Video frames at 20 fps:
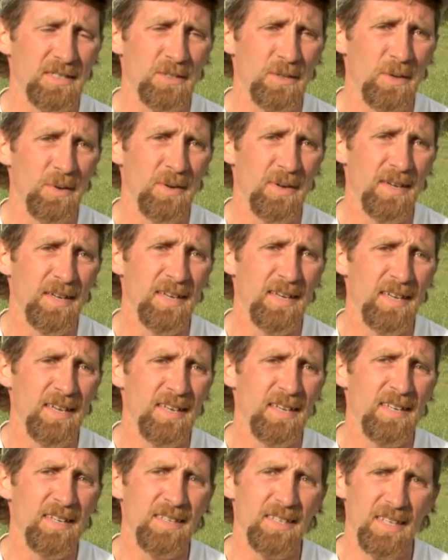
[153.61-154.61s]
So
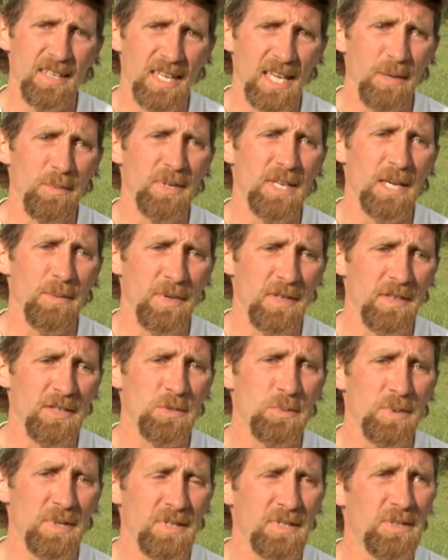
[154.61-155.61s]
he gave, gave me
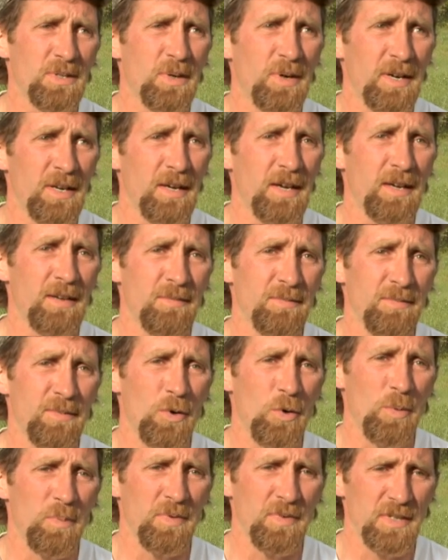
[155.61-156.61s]
this one, so I, I,
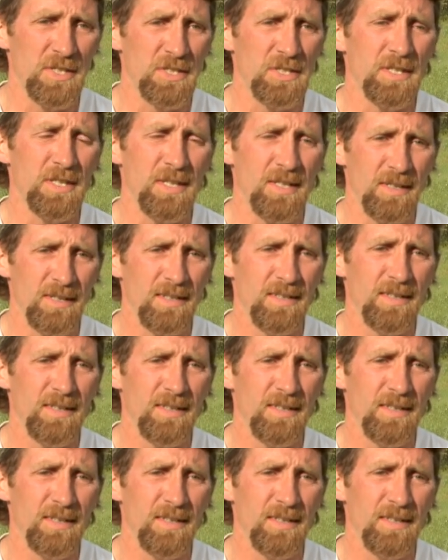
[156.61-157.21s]
hopefully she,